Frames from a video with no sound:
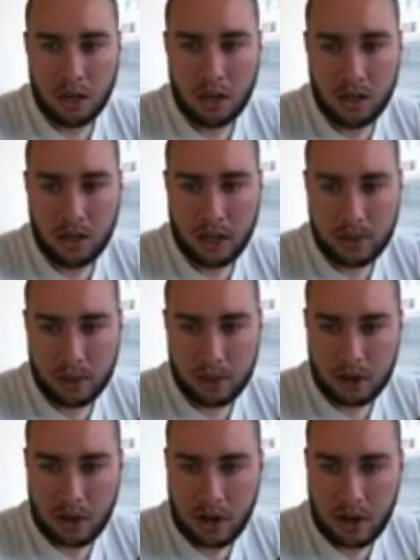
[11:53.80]
If we
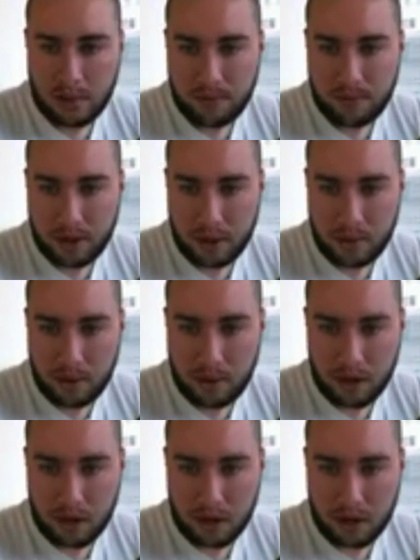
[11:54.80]
draw our fib
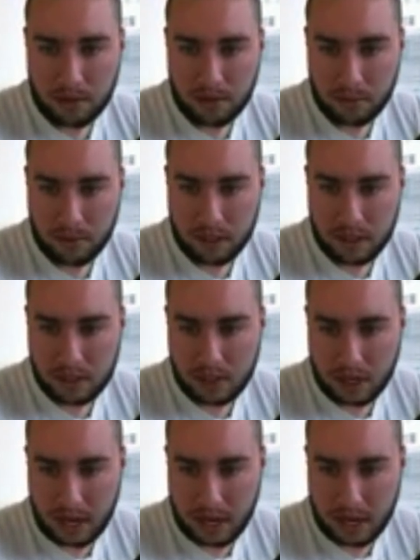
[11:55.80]
from this
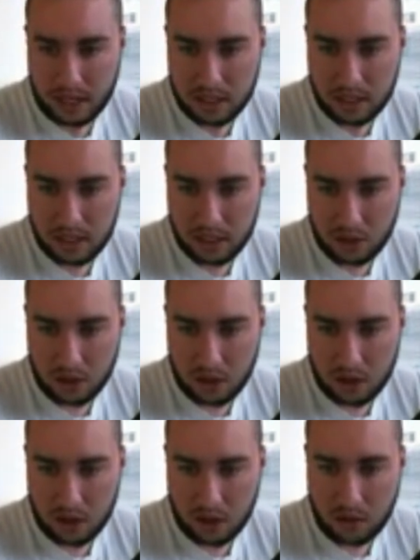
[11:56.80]
high to this
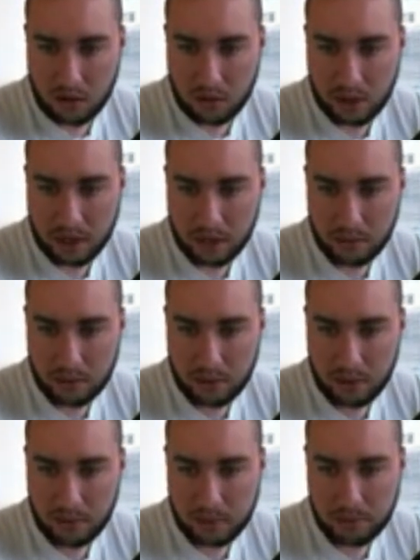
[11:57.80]
low, we can pretty
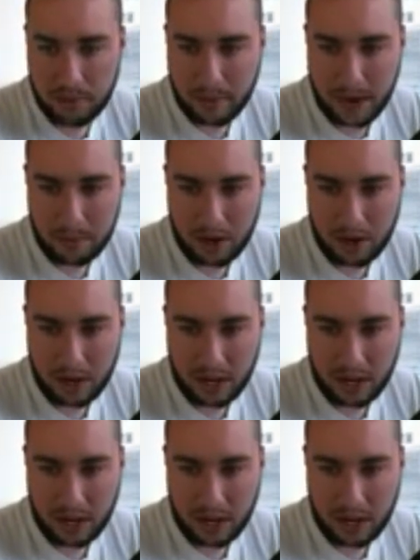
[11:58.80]
much map out any